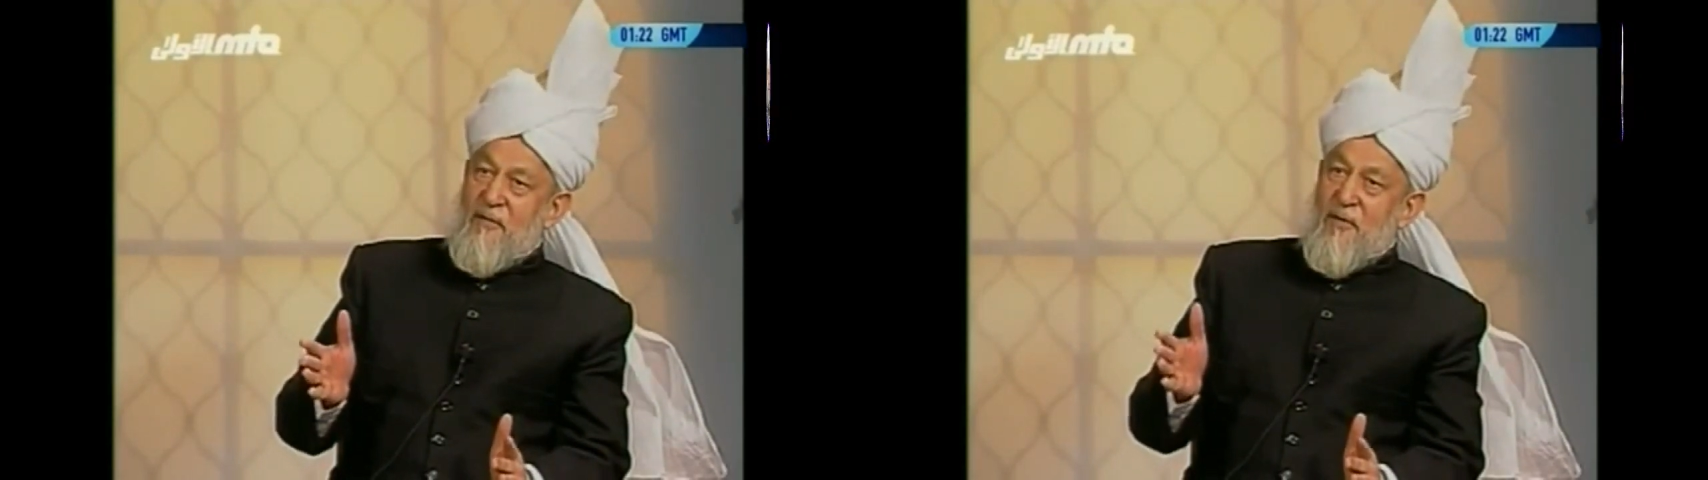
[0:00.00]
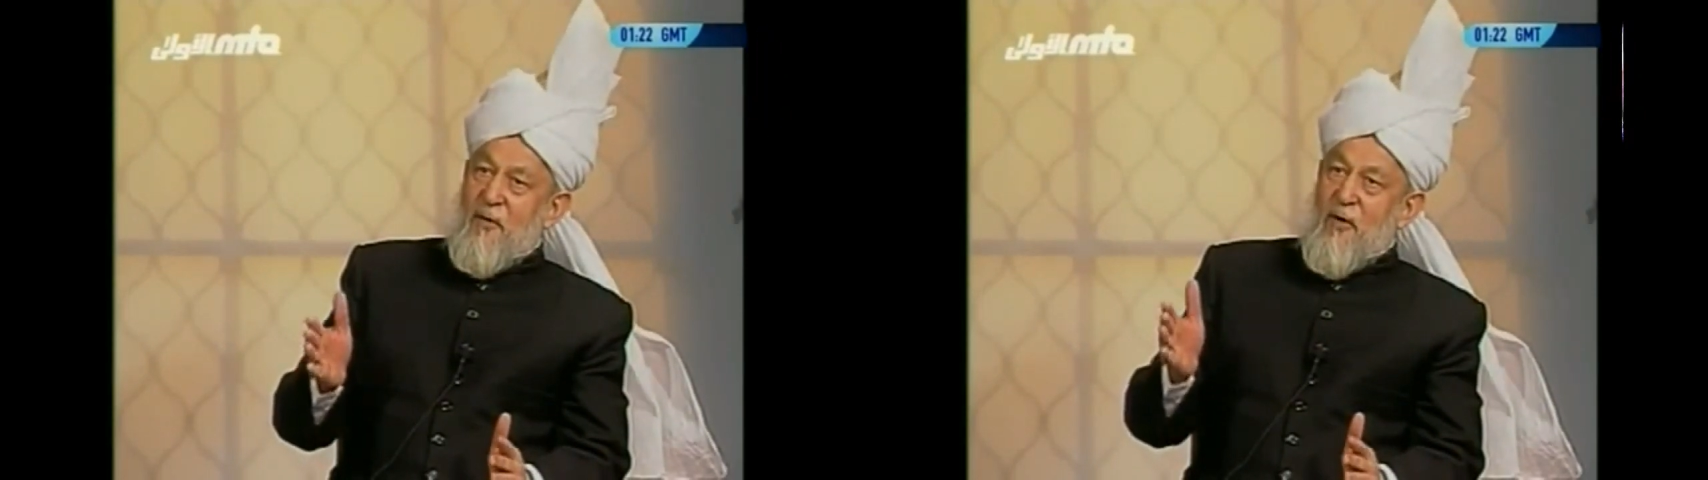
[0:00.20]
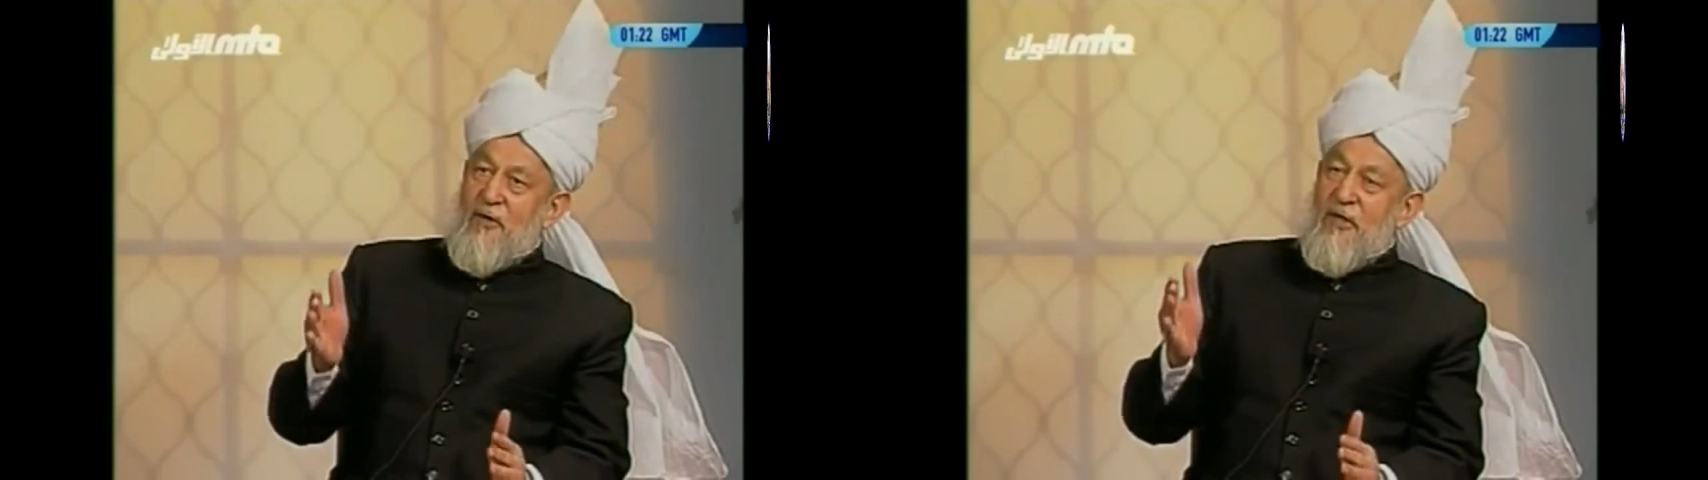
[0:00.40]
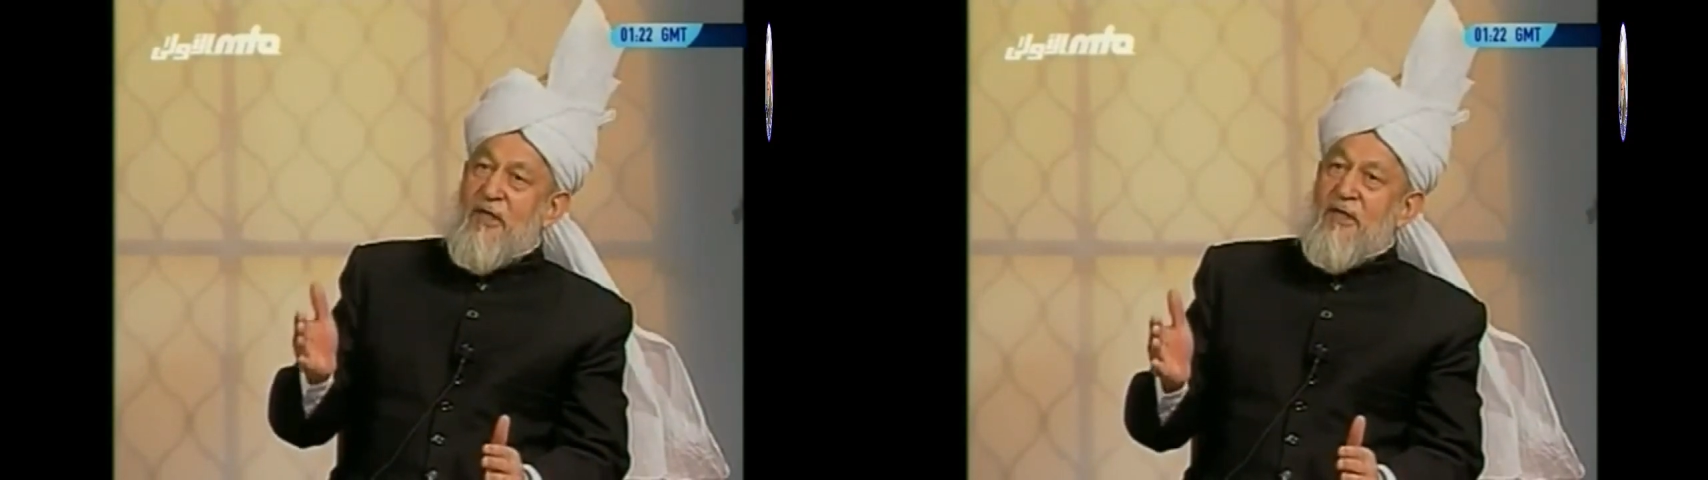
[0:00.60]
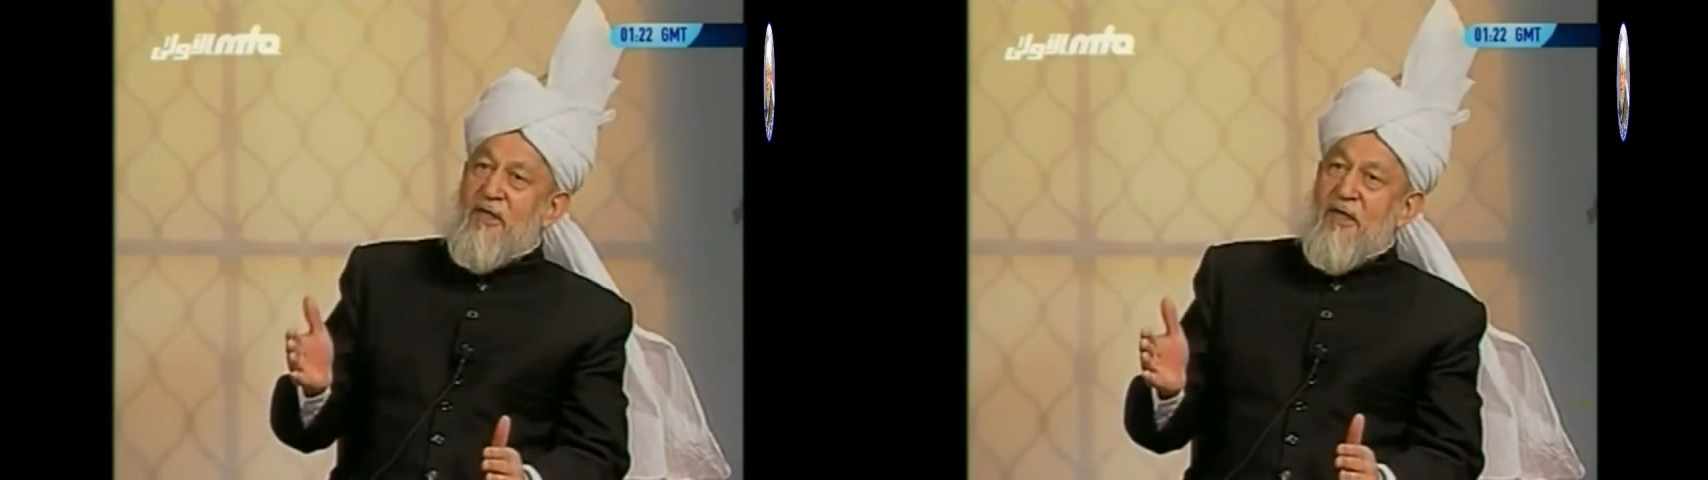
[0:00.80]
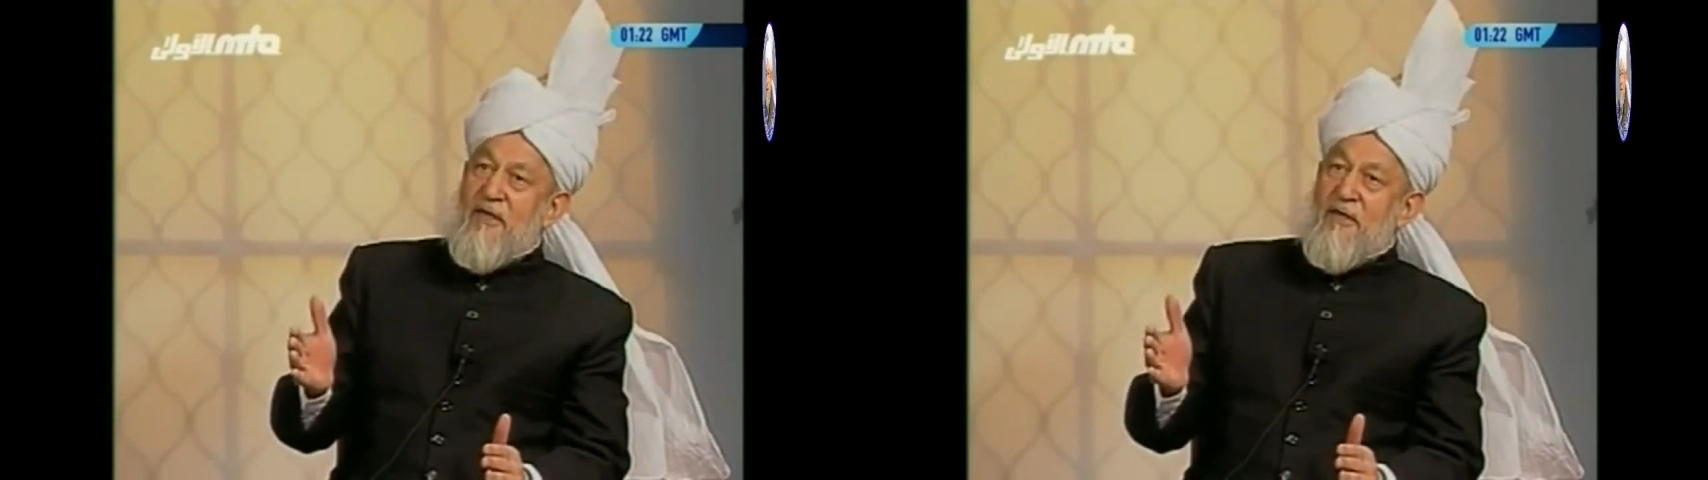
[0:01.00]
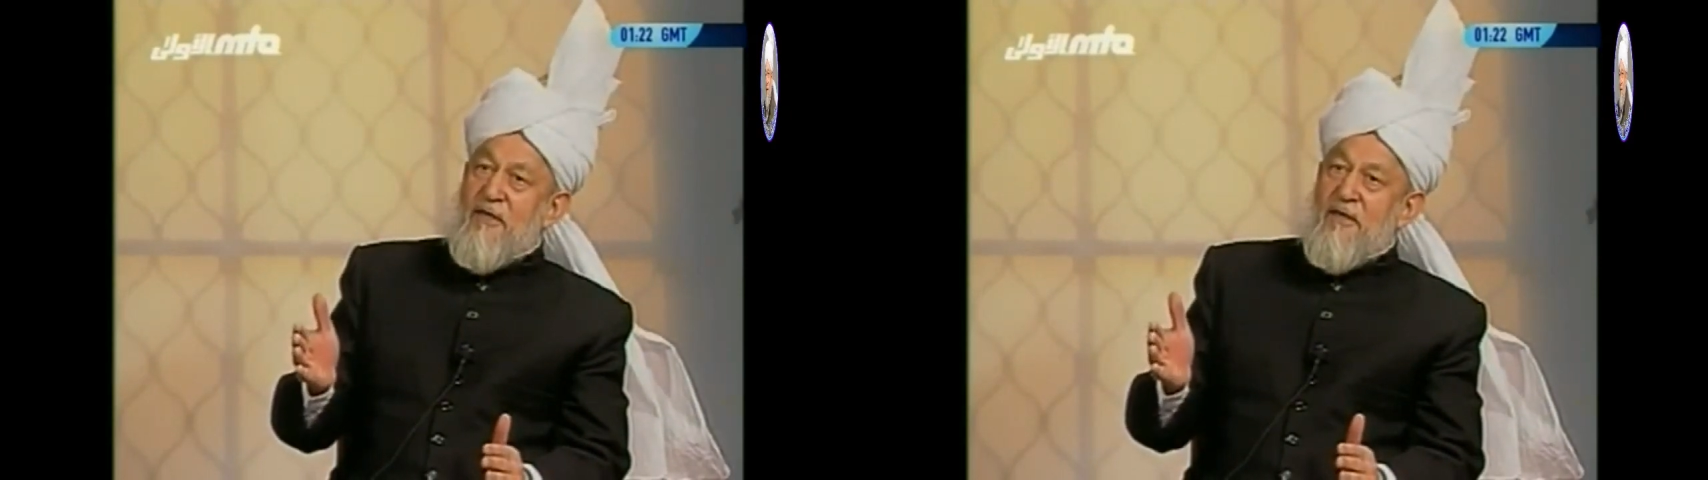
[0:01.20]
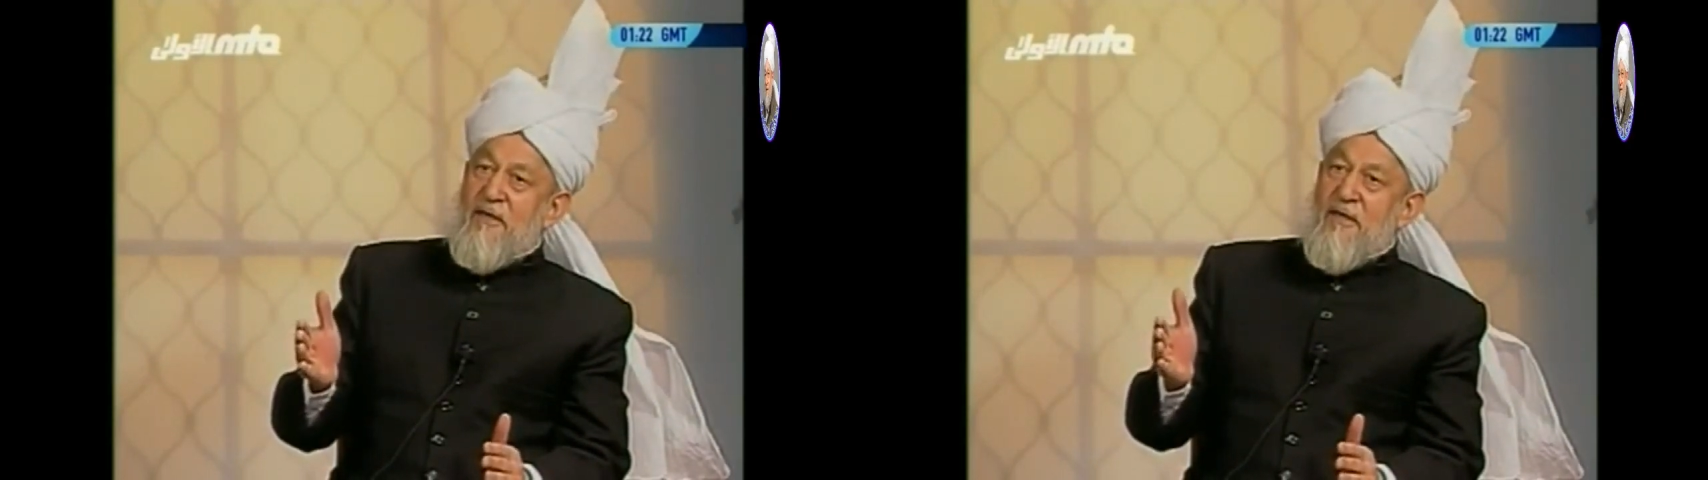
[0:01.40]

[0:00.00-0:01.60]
because he rejected